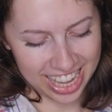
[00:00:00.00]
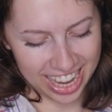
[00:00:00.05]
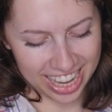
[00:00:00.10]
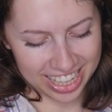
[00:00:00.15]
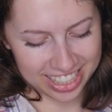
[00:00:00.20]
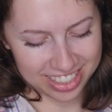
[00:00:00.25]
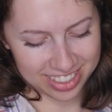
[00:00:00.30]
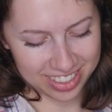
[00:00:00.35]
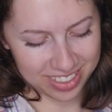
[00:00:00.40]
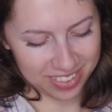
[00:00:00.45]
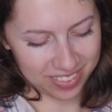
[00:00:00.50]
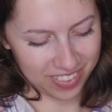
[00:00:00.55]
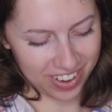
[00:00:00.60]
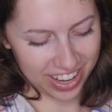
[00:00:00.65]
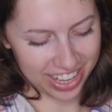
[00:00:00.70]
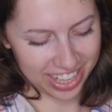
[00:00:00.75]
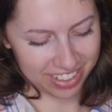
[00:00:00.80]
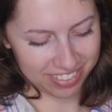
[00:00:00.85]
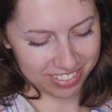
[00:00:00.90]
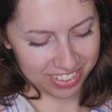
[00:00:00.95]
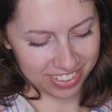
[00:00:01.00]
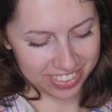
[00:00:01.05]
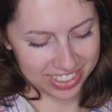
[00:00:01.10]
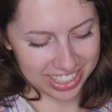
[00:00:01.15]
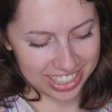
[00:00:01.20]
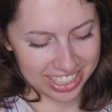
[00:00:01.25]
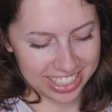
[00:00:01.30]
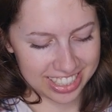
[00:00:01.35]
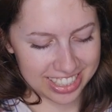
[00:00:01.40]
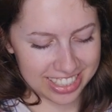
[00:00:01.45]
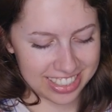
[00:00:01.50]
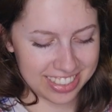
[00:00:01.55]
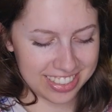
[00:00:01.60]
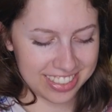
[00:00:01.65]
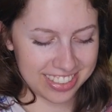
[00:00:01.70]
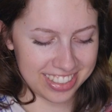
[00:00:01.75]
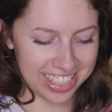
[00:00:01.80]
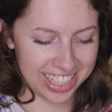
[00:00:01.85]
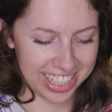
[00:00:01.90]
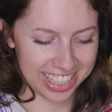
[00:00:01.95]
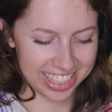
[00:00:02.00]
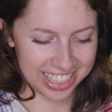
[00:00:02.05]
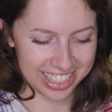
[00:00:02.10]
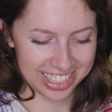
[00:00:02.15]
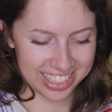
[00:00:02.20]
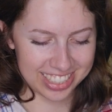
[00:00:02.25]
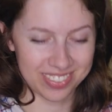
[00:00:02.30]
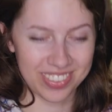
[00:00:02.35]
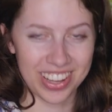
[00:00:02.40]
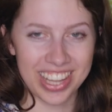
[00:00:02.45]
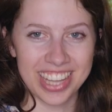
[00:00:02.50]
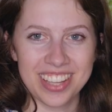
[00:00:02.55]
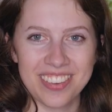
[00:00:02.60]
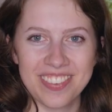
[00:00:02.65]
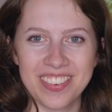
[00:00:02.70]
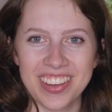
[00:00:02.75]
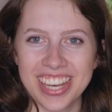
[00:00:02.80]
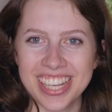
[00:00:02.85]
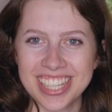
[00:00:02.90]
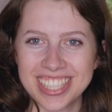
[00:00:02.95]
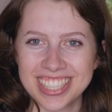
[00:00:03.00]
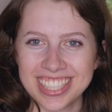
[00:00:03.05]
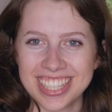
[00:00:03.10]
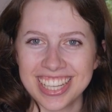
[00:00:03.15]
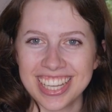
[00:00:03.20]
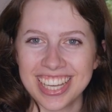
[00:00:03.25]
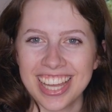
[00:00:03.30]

I don't know why I wrote this. And then a smiley face.